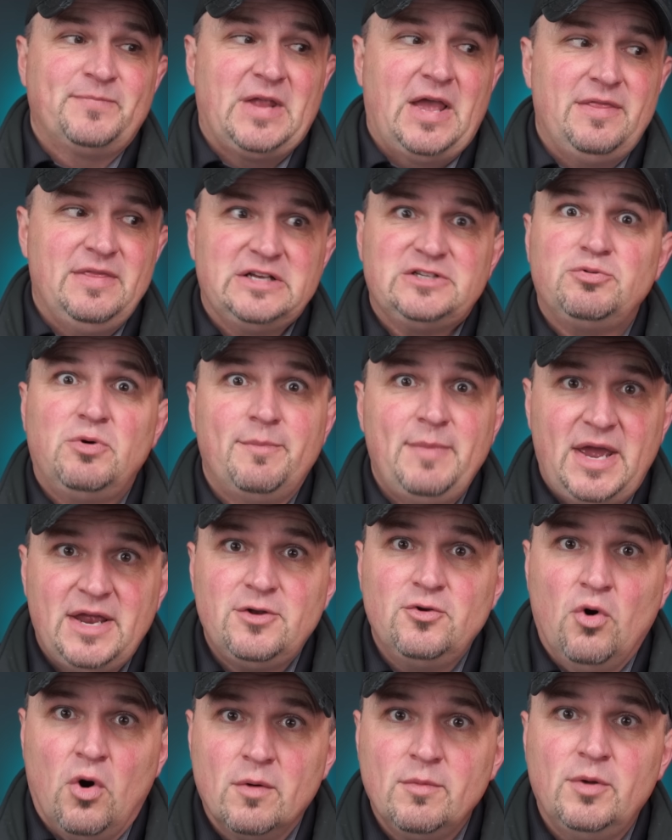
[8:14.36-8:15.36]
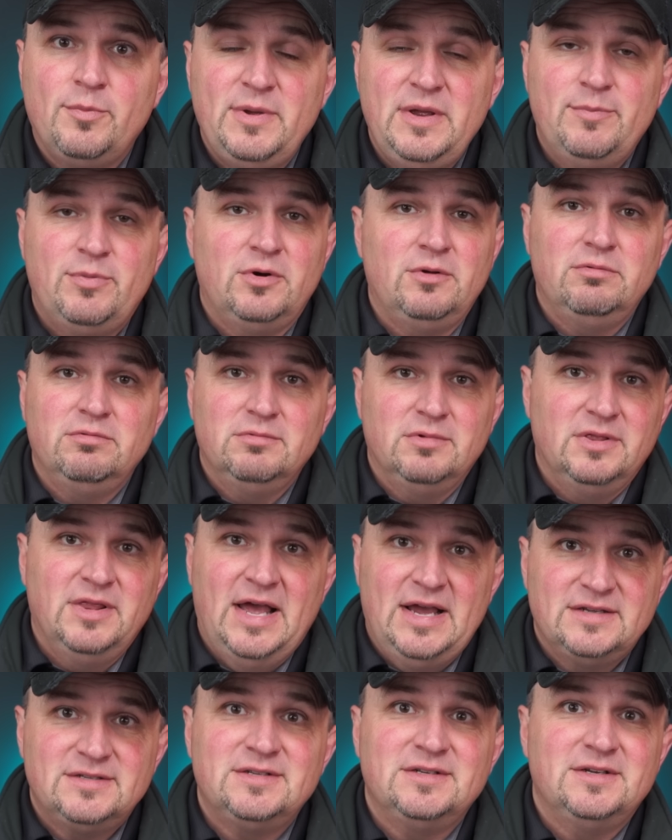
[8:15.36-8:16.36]
And this will make normal people
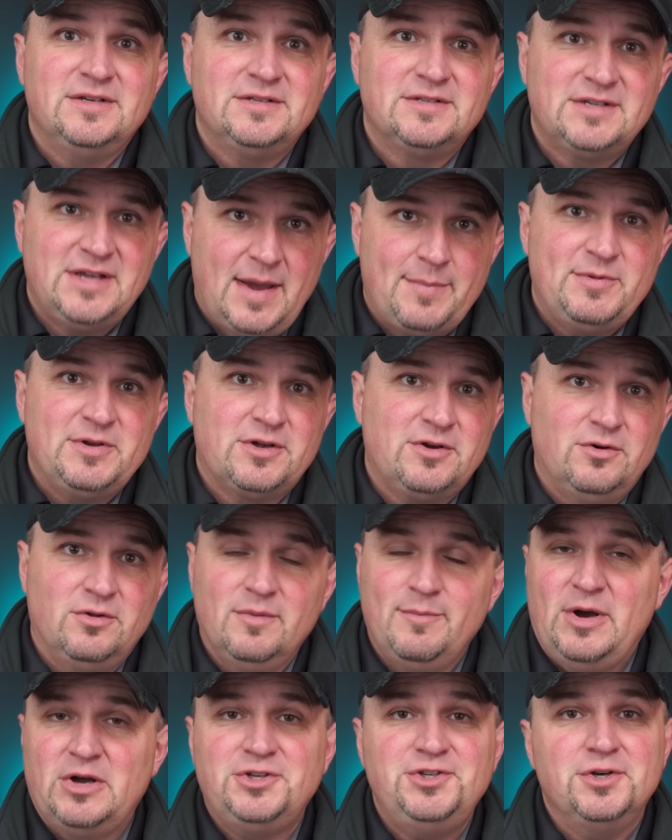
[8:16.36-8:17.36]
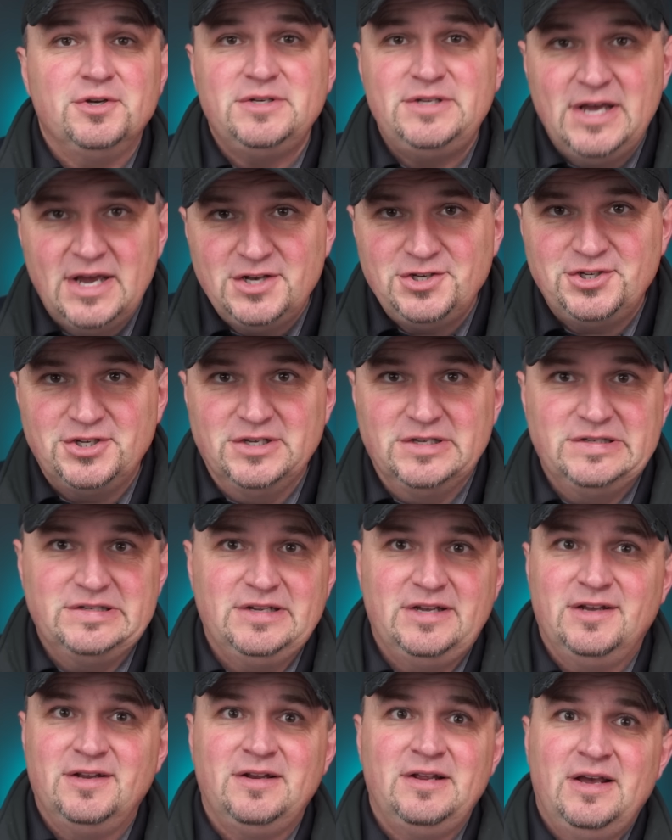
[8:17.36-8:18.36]
less skeptical about your
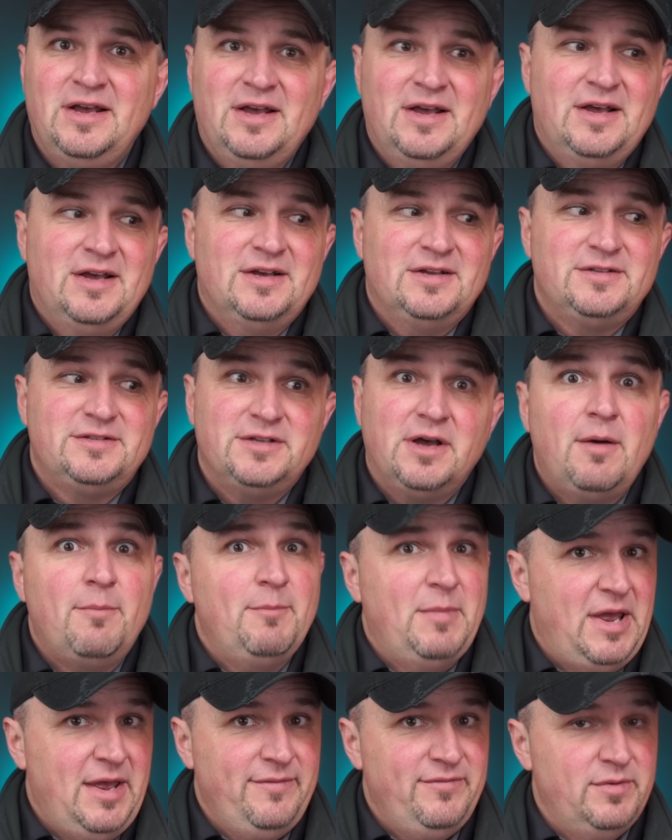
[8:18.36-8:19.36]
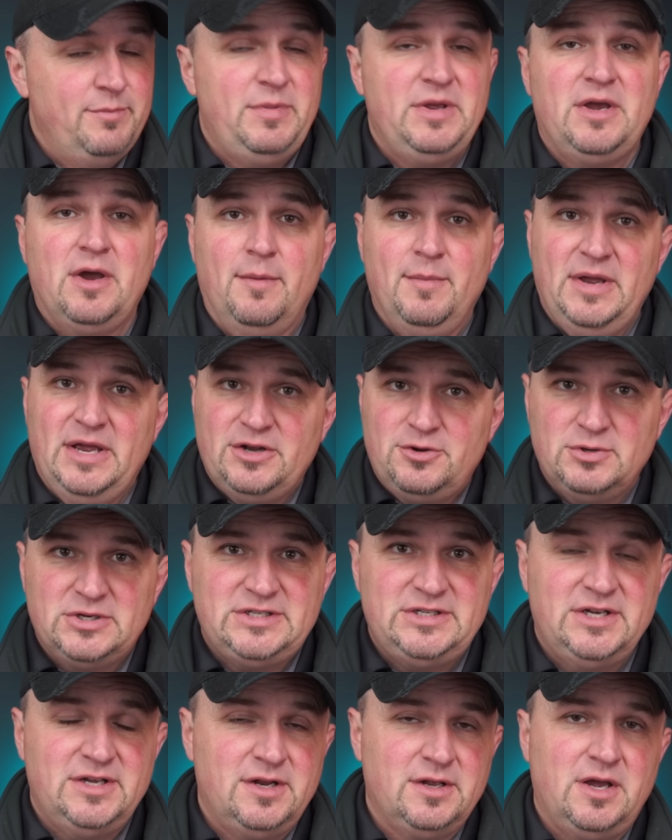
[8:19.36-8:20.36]
intentions. And some may even become
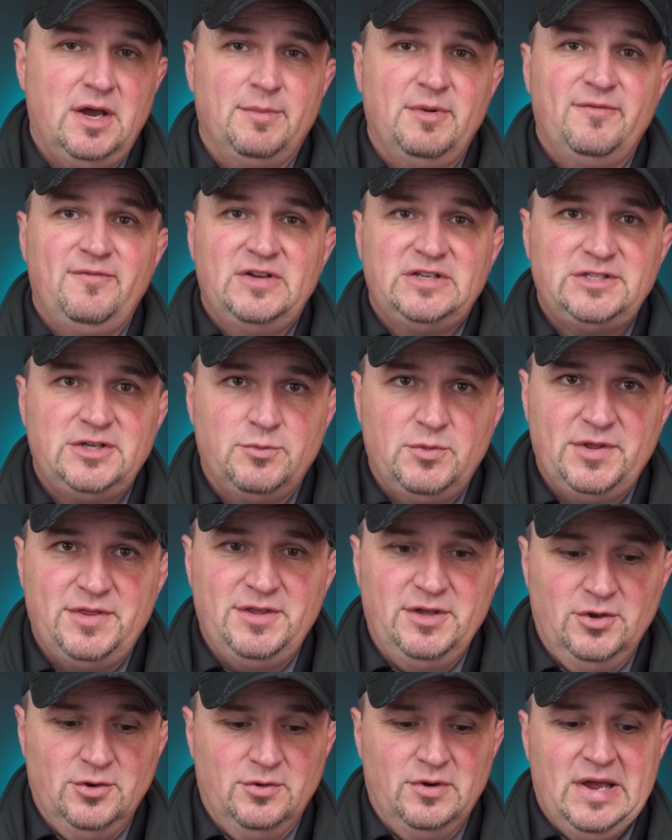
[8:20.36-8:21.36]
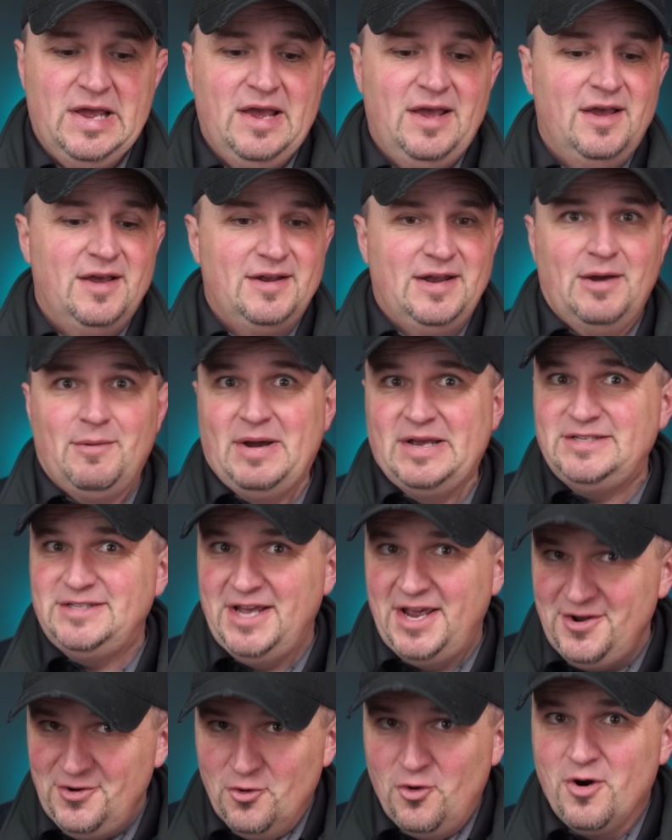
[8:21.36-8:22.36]
interested and come and visit with you. Now, I
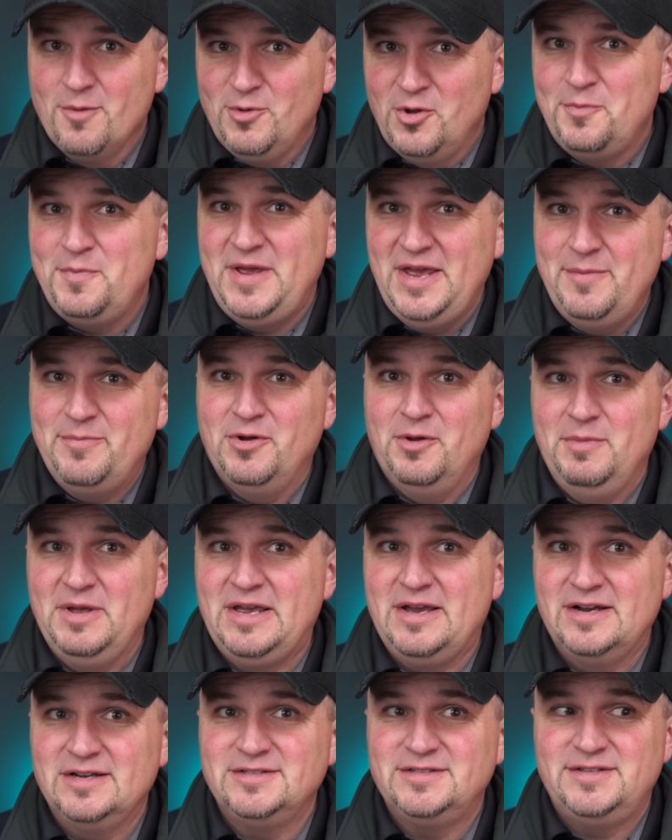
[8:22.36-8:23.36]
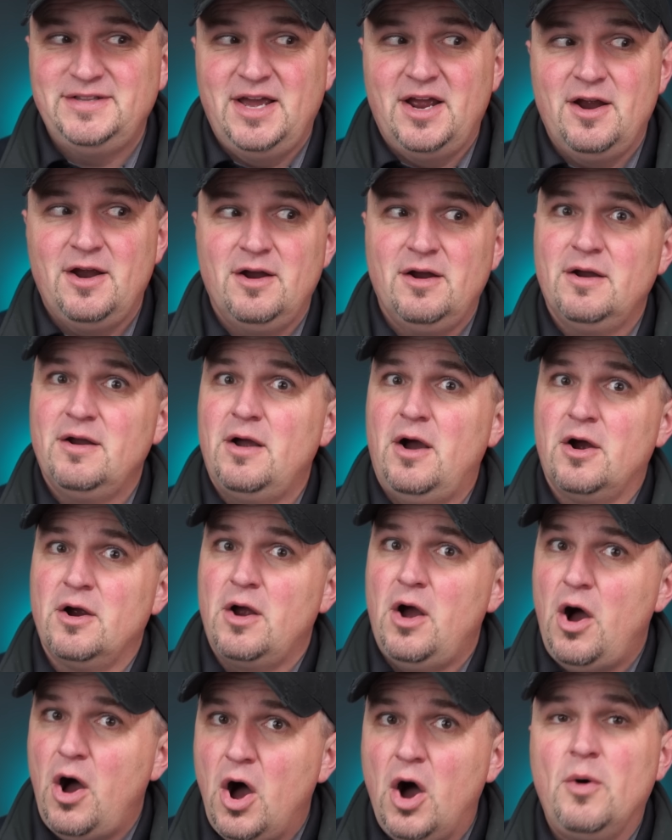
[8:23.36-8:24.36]
say normal people because there
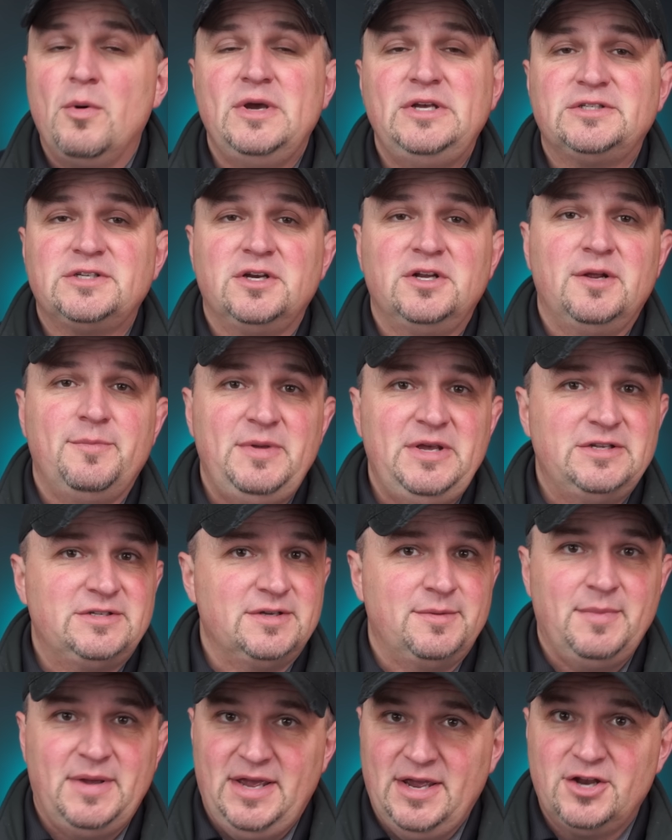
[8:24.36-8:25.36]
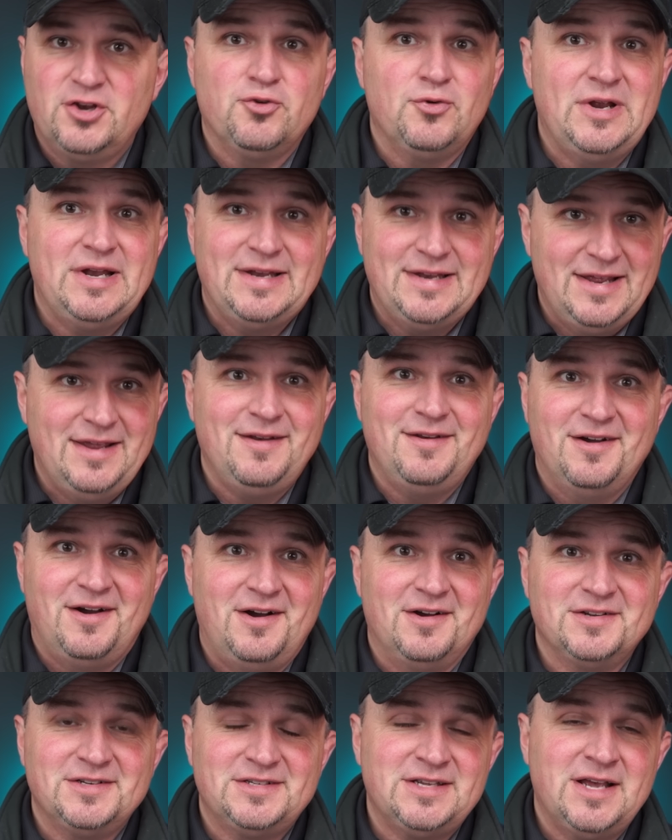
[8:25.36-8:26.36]
are always going to be some ignorant ding
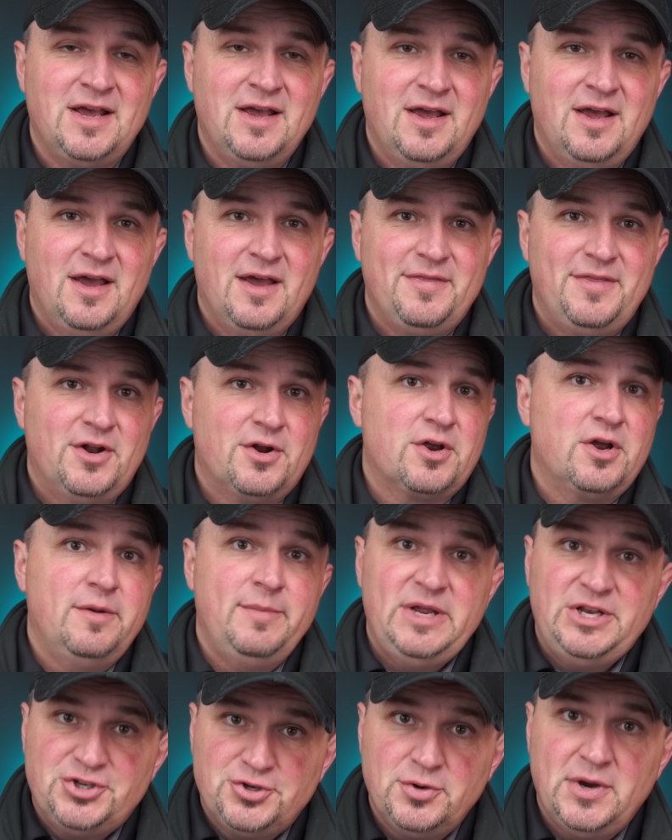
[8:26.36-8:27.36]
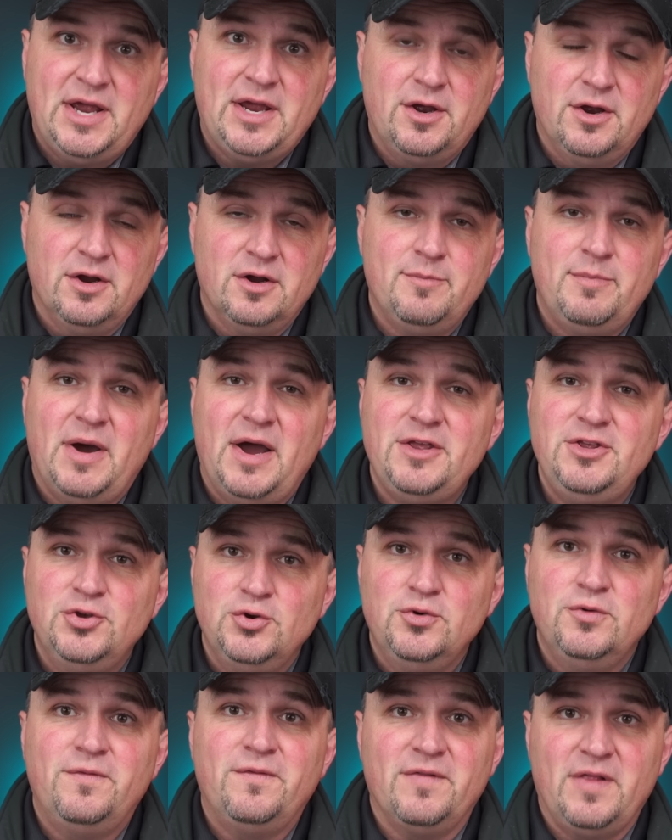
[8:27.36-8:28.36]
dongs that are going to be triggered by
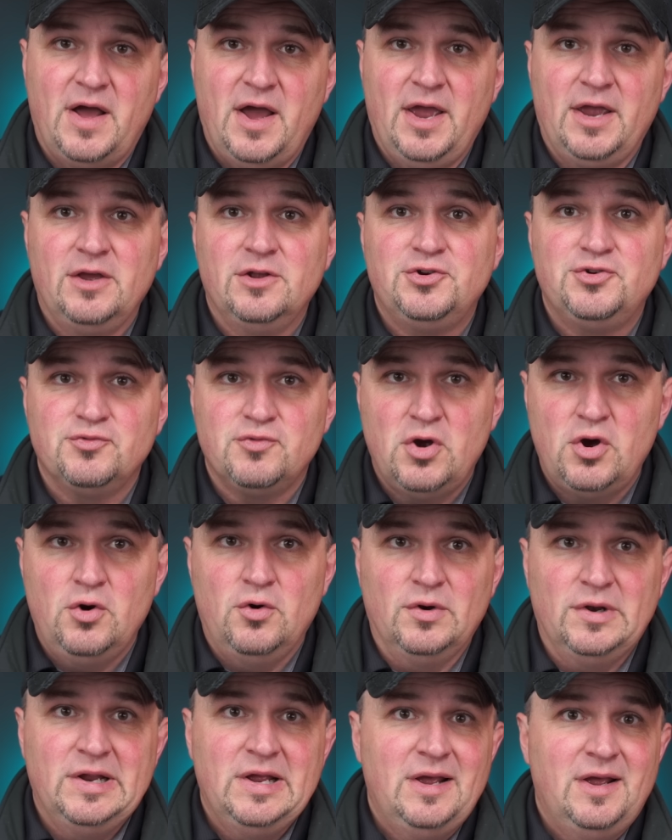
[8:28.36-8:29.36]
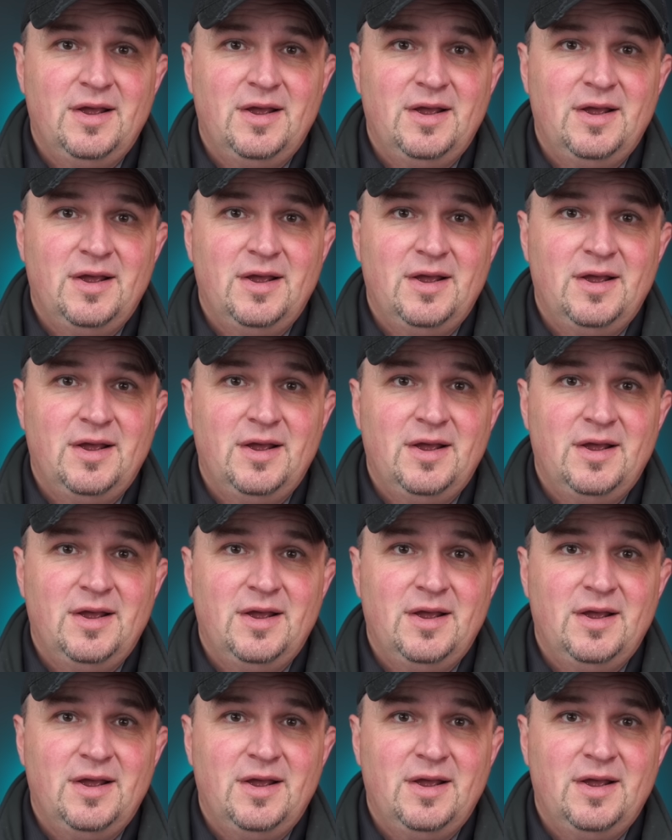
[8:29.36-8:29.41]
you flying a drone.